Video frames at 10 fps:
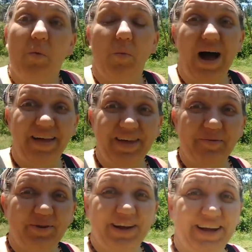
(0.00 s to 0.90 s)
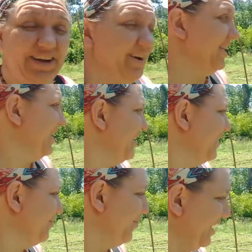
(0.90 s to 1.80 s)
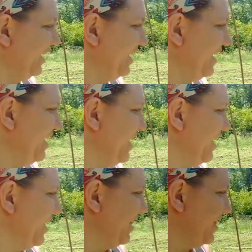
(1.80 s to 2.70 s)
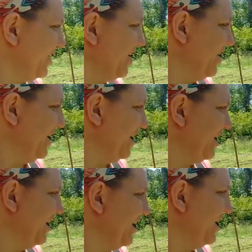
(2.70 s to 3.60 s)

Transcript: While they were here weeding the garlic,